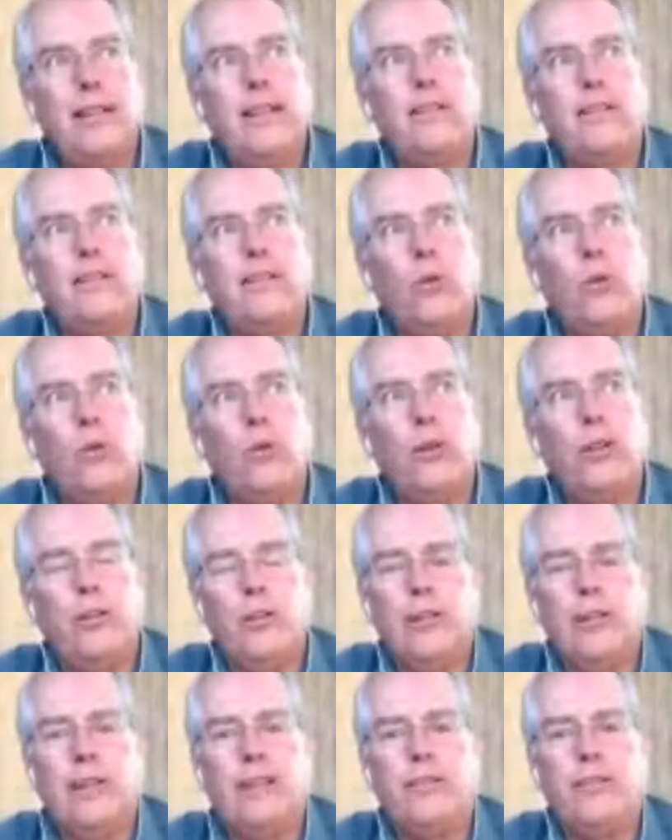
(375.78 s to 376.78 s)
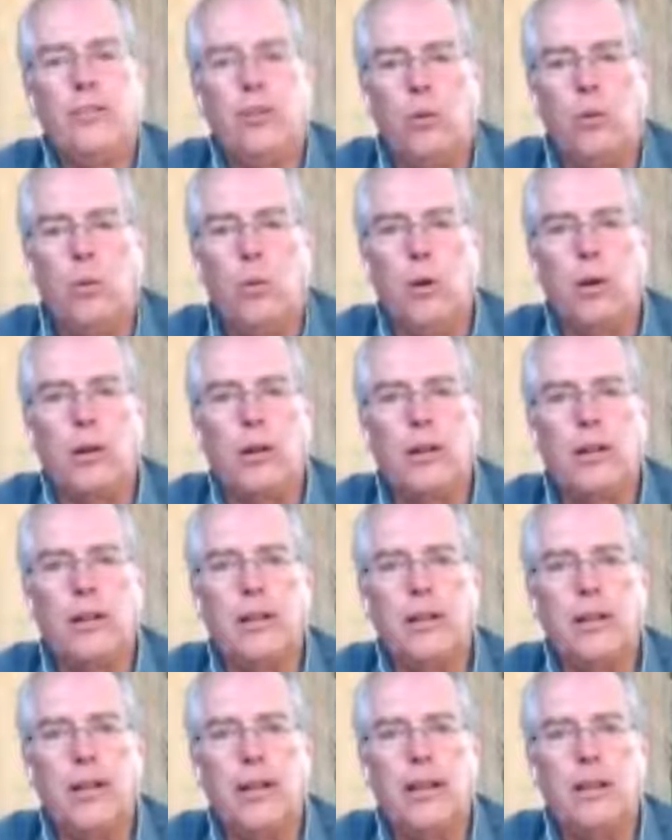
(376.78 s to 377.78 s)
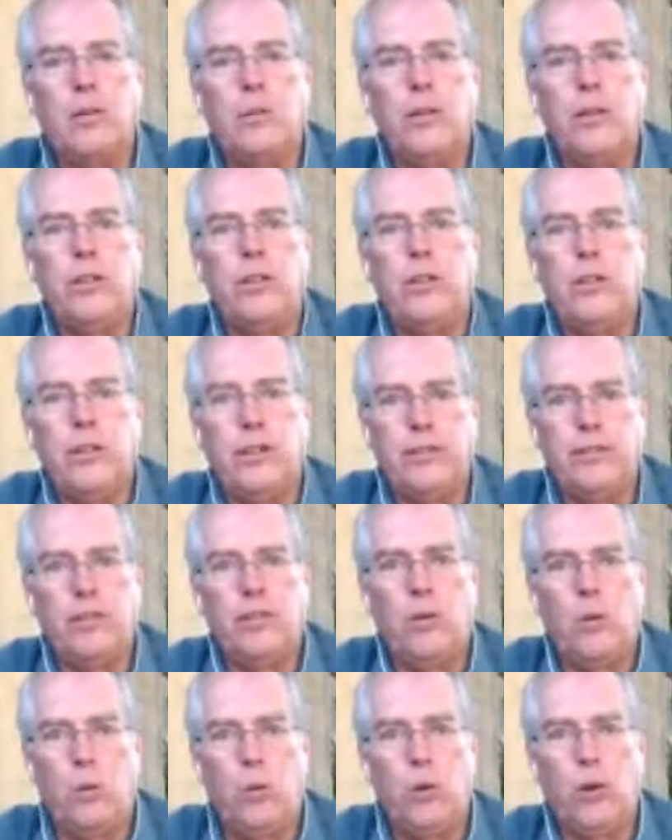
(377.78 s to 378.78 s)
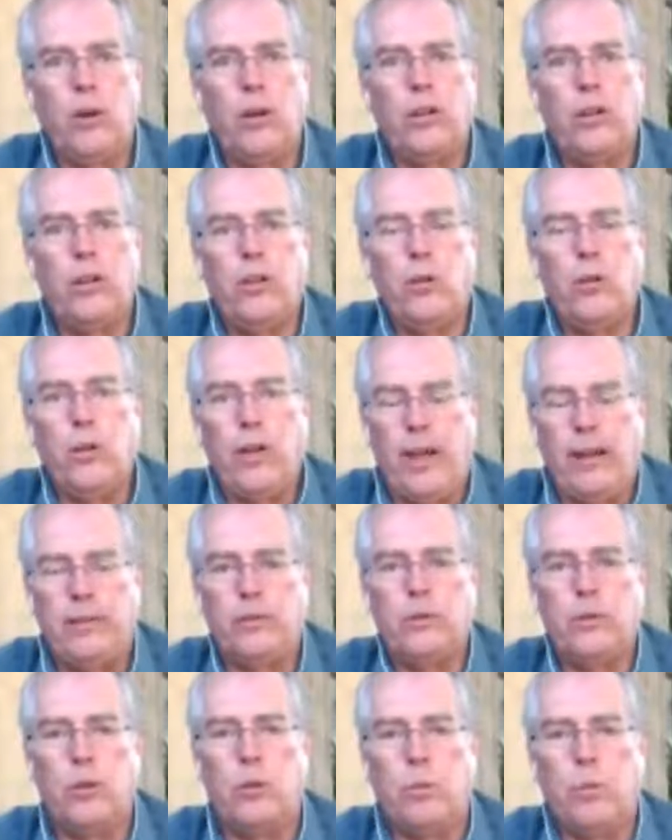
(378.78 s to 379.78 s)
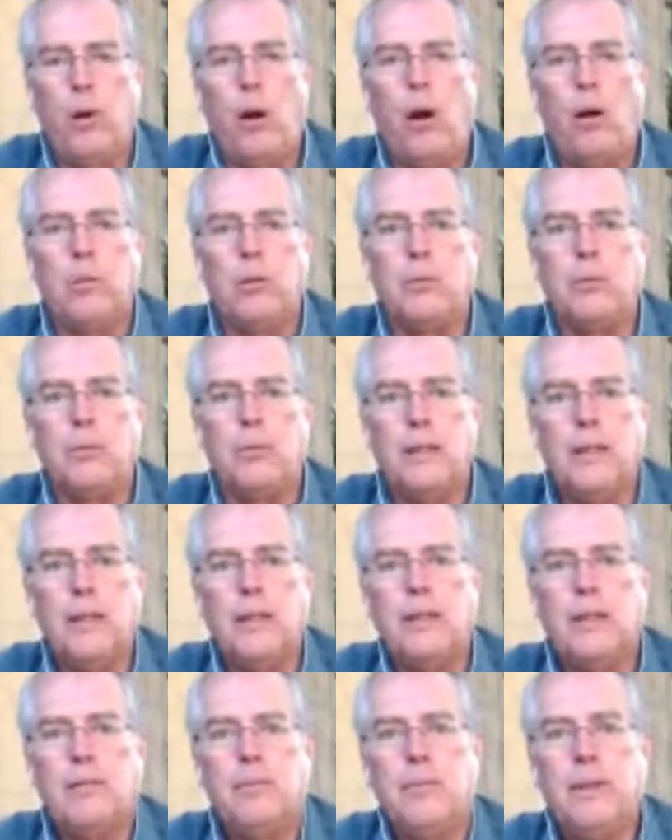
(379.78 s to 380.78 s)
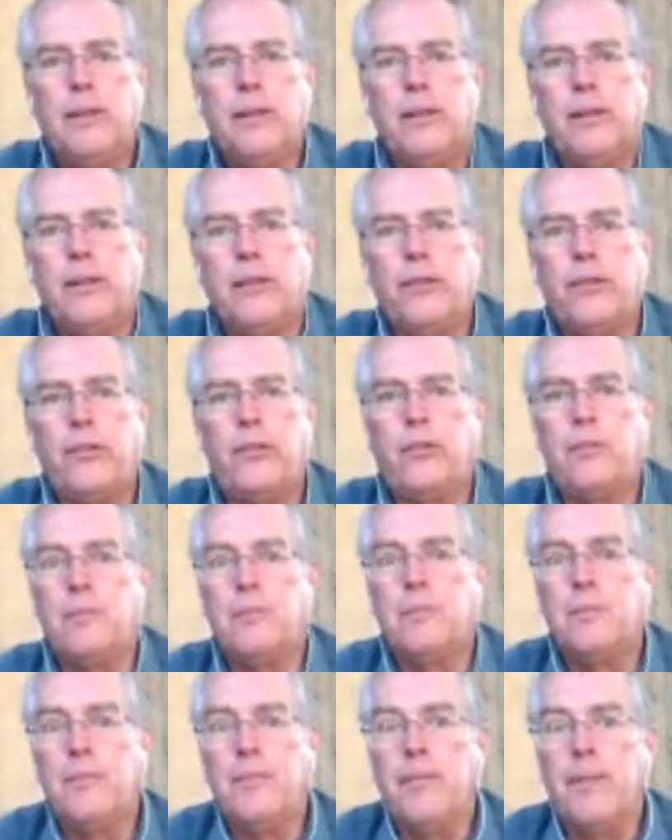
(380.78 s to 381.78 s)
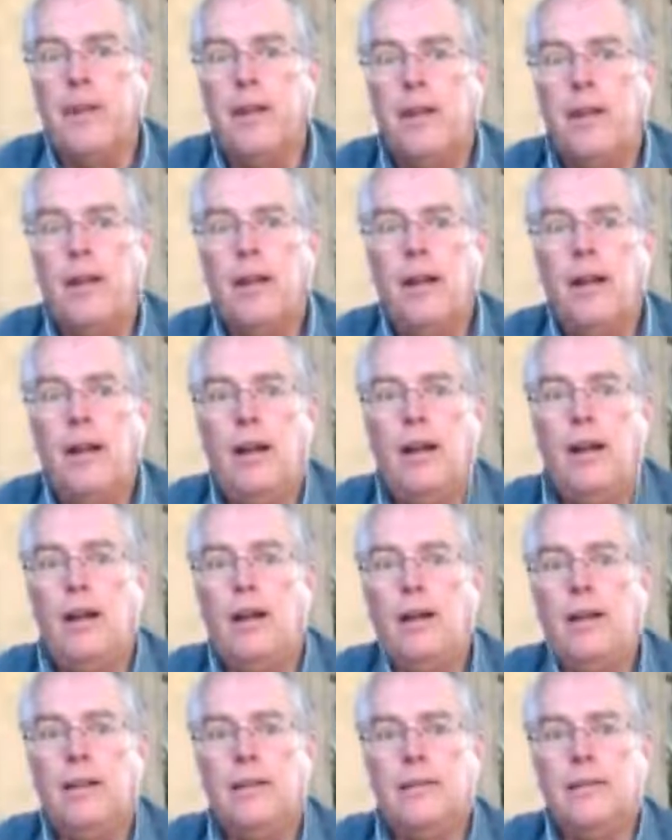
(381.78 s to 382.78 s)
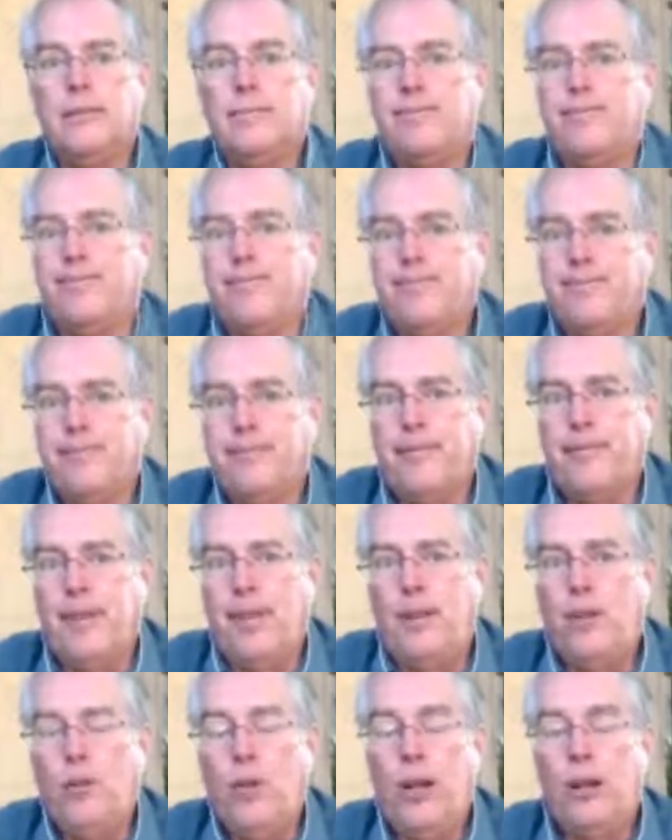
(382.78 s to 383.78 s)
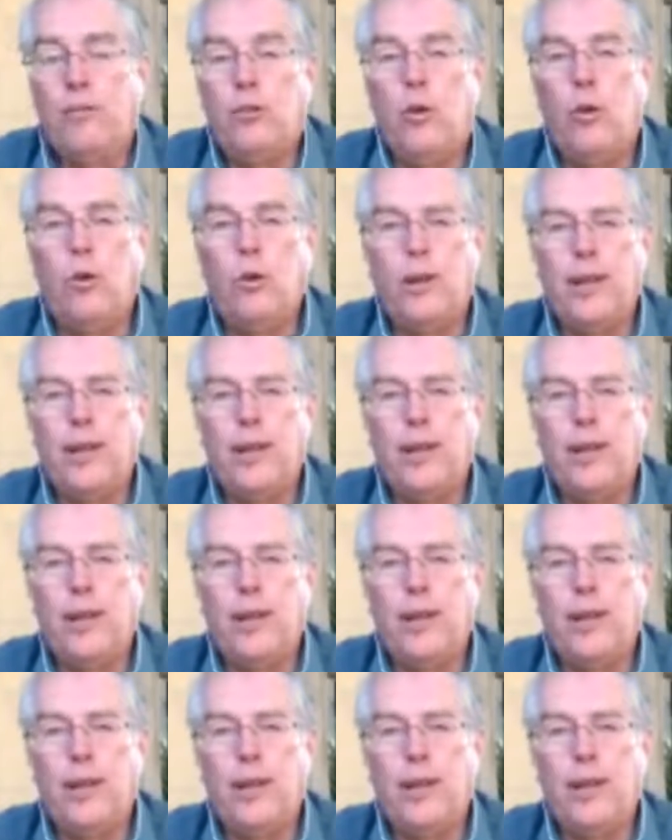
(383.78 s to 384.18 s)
live or do you live to work? And when you live to work, you have a real problem because uh, you have no